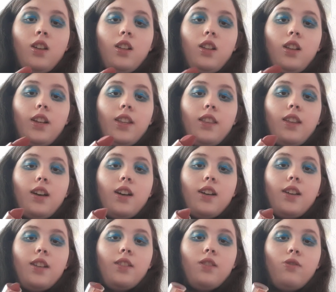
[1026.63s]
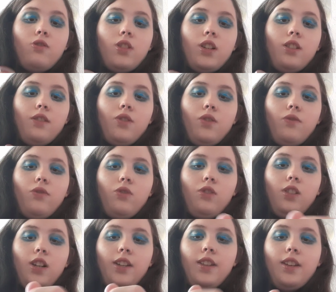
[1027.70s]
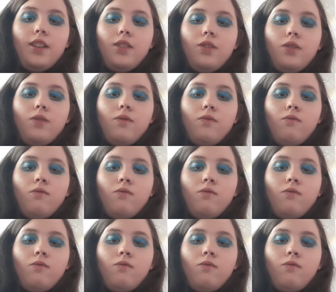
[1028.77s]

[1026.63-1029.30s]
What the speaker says: Like, that is the shade I've gone for, like this.